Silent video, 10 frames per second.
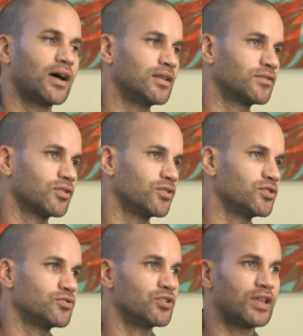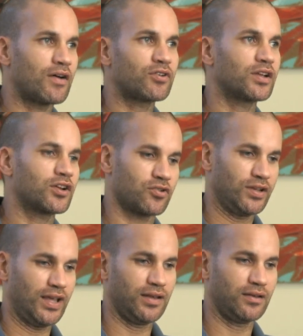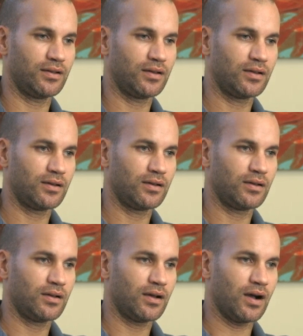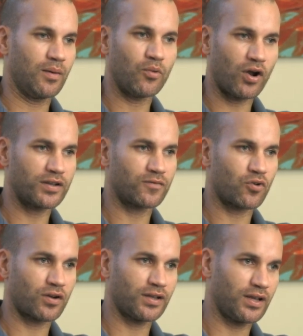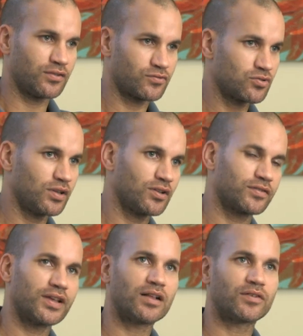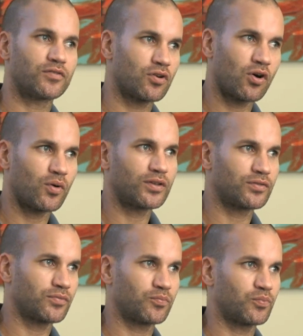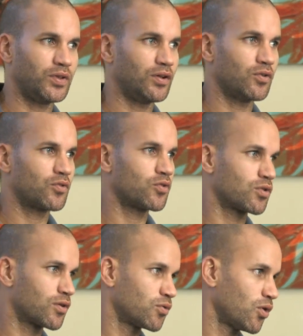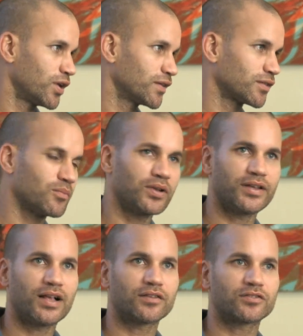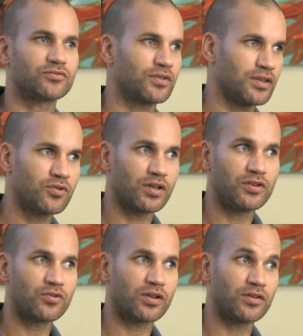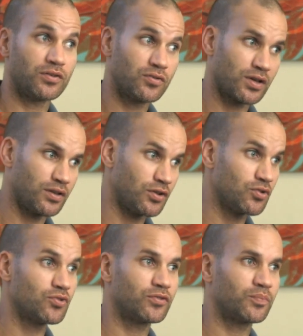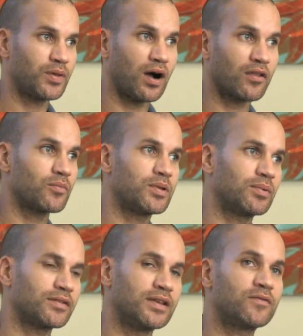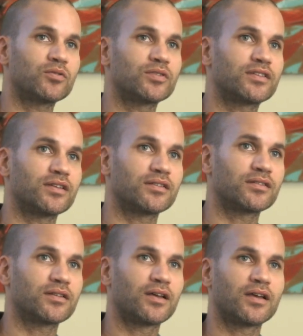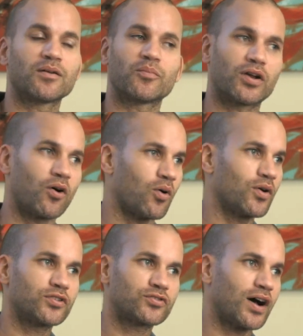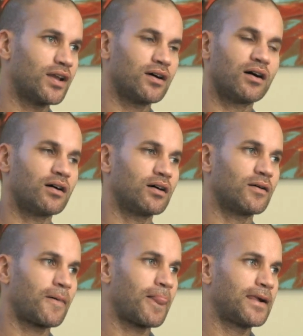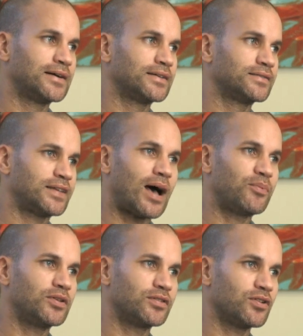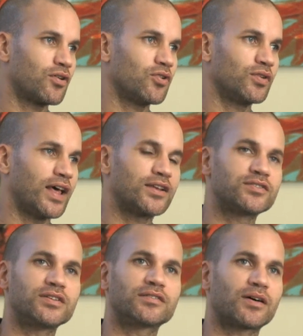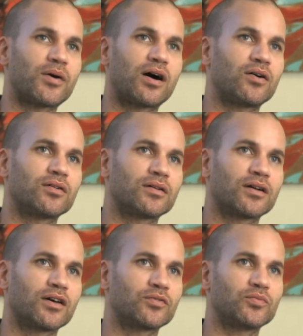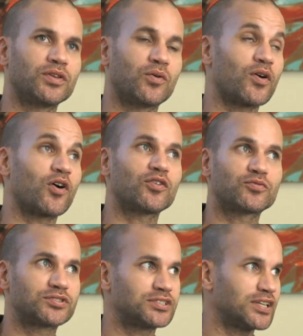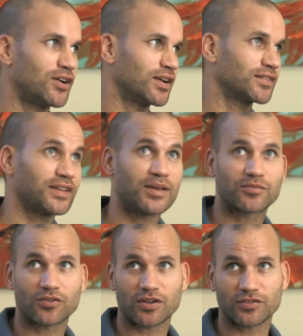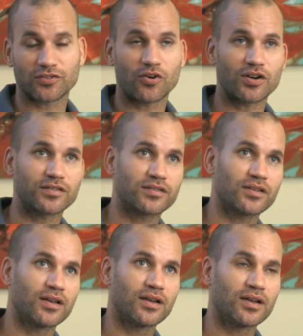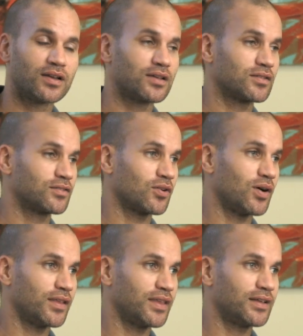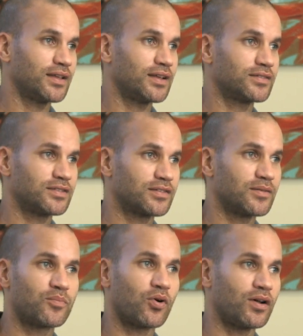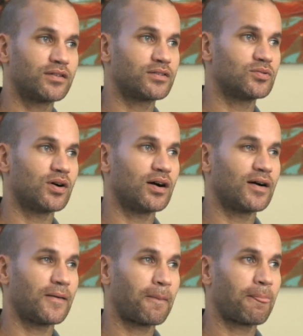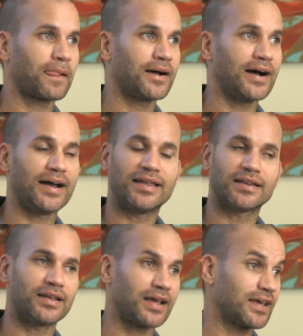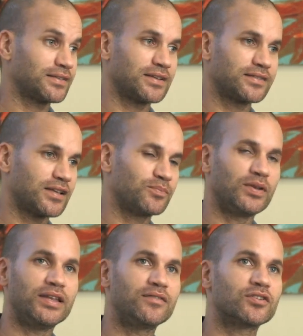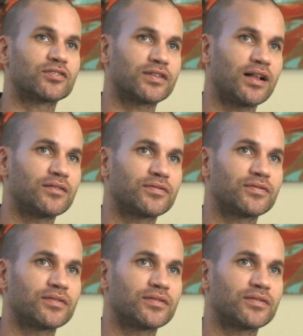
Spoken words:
and so you're never going to create a body of work that is truly yourself if you're always, you know, quoting somebody else. You can use other people's influences, but always try to tap into your own energy somehow, because, you know, we're all sharing the same sort of source. So I think that it's just important to, and I guess in a sense, believe in yourself.